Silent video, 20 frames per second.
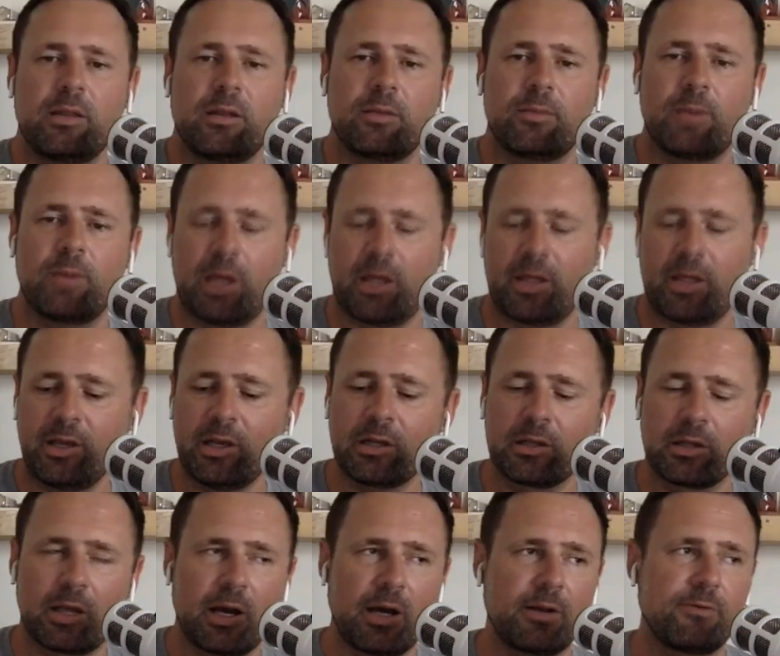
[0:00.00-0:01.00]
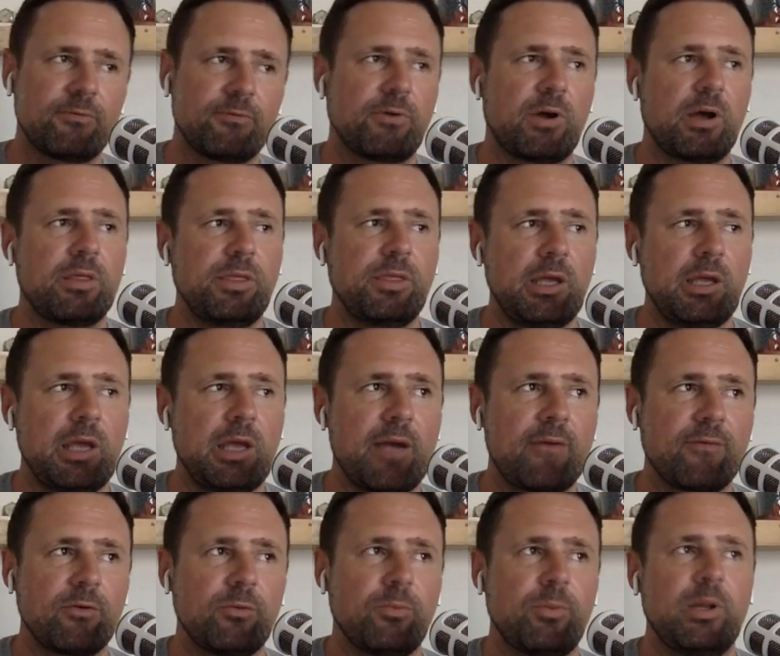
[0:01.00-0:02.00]
about? I think
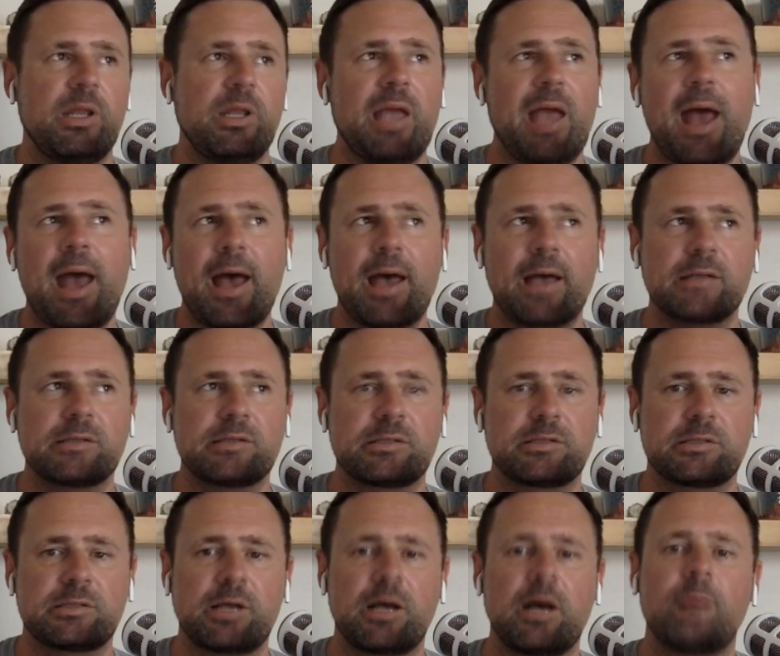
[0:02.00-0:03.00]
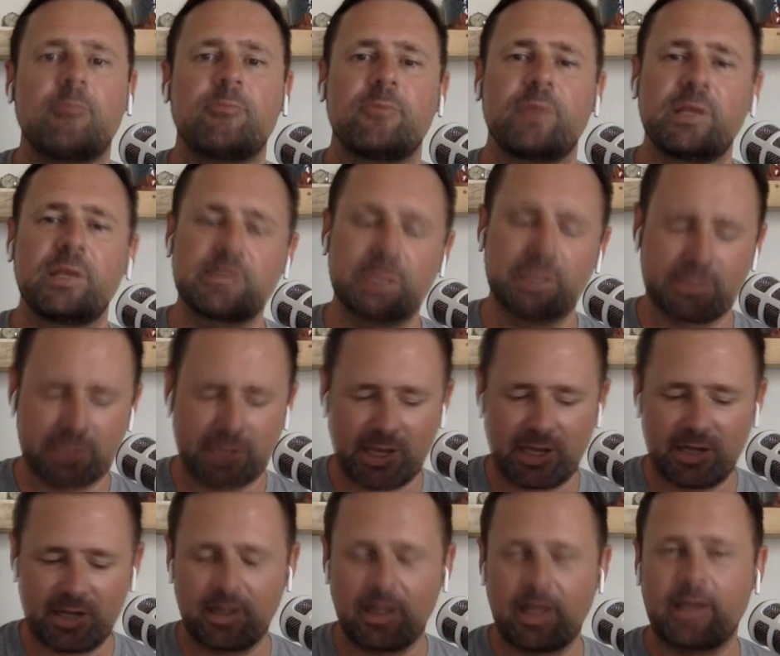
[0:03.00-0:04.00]
everybody has some, it's
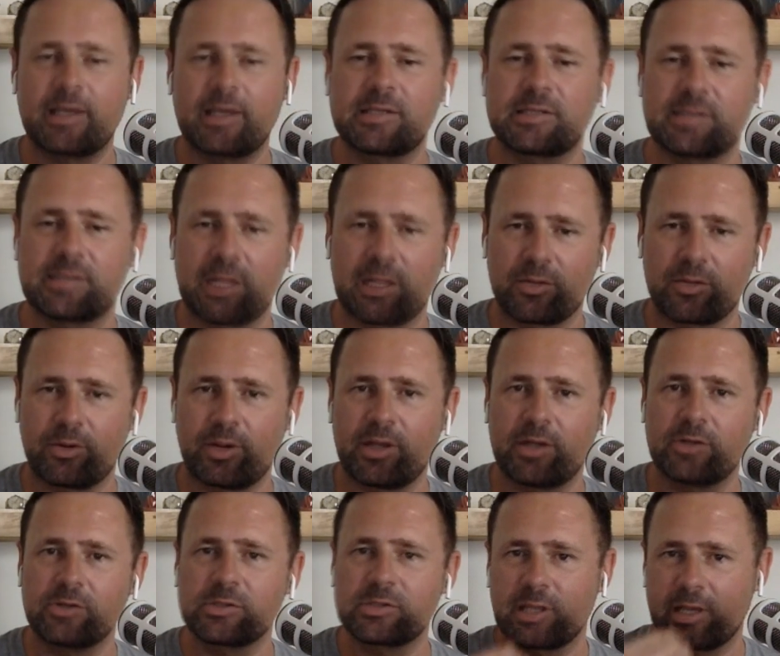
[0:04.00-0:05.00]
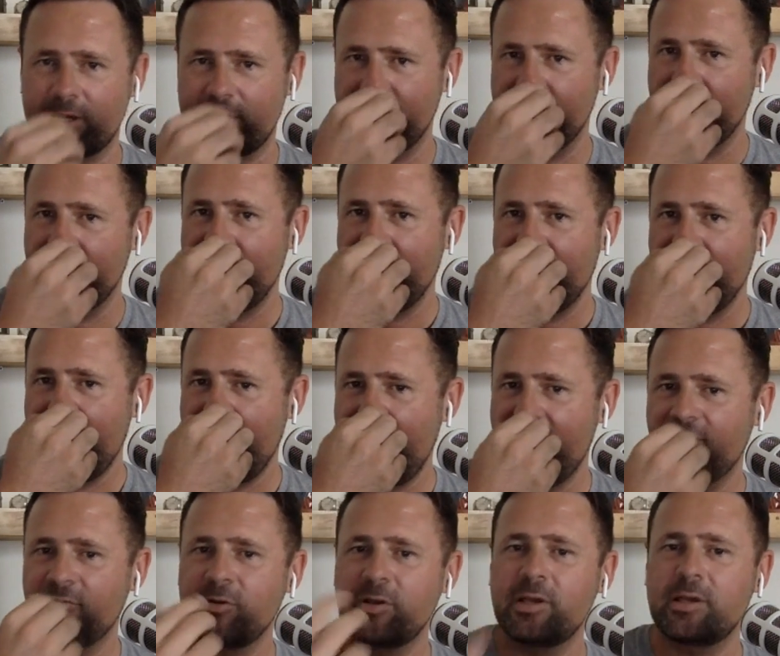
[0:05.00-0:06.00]
kind of like accelerators. Like
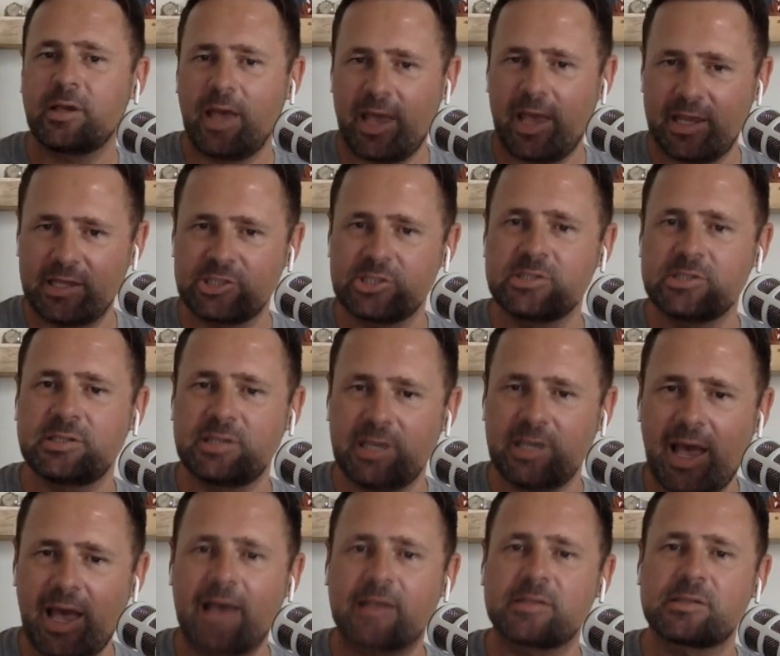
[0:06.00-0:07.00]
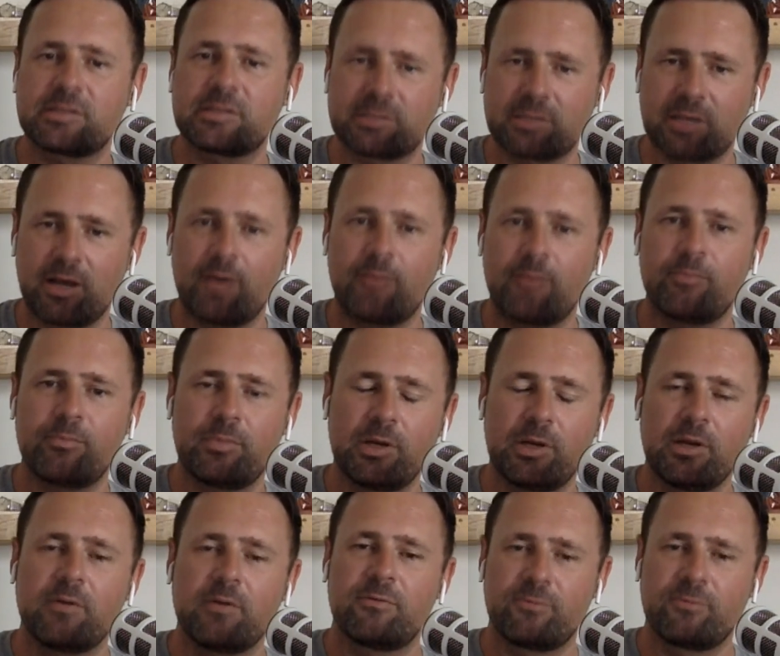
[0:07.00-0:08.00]
every agency has some
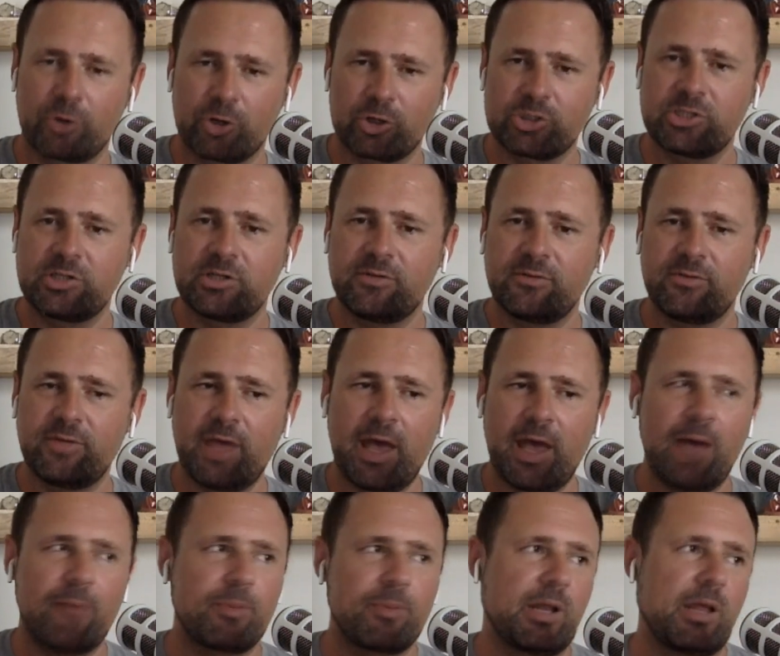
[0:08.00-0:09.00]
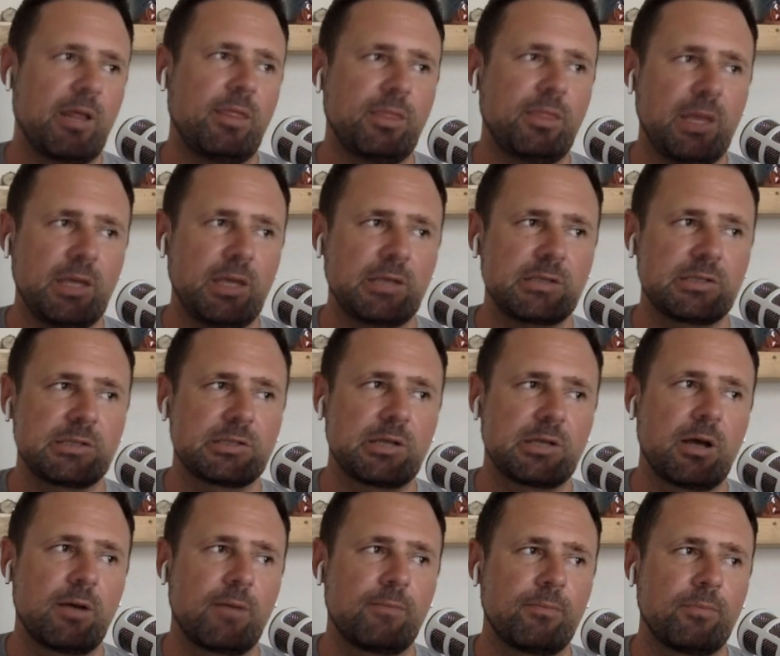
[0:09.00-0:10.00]
version of that, but I think
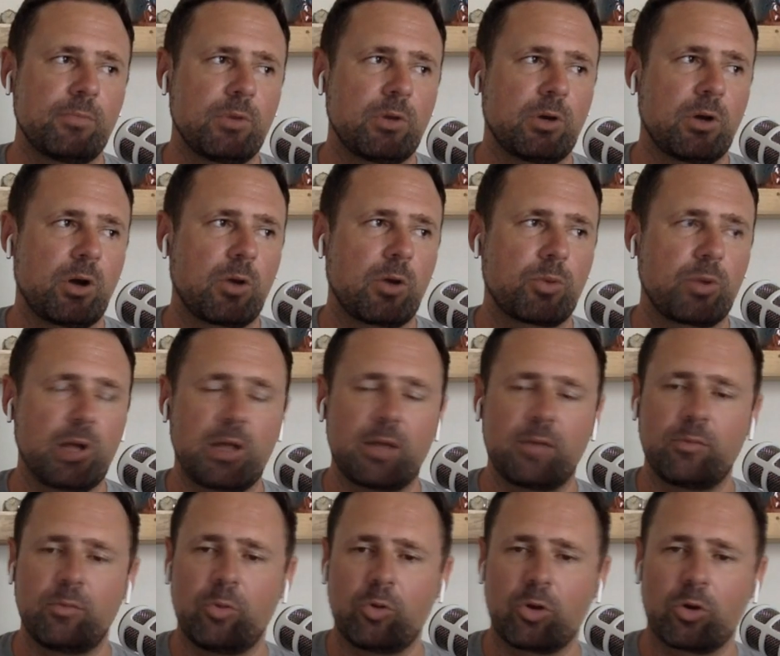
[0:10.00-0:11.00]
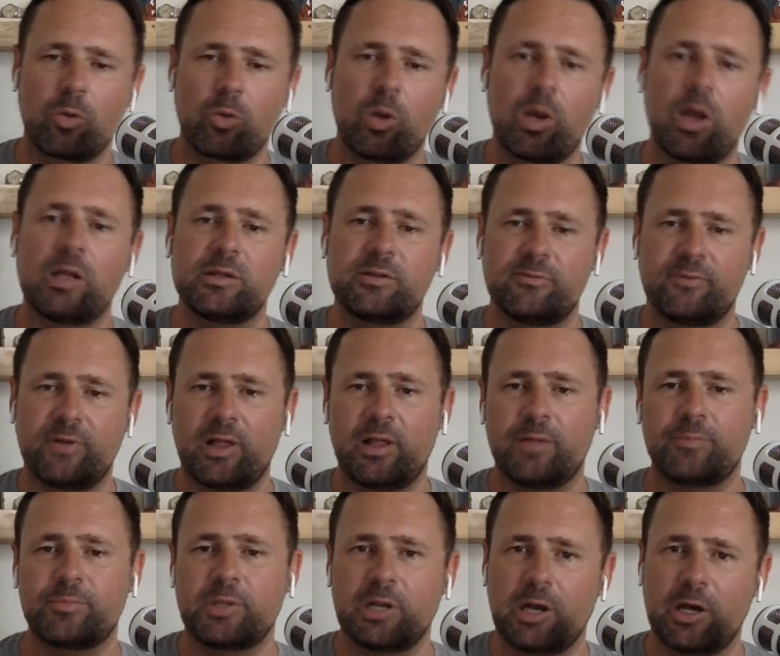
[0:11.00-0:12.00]
some are probably more
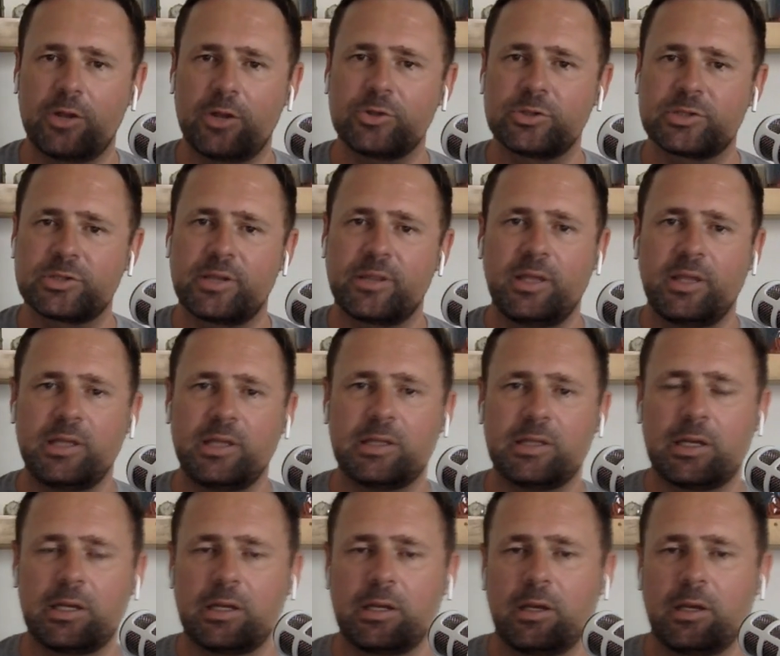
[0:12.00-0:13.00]
well-developed than others. And I think that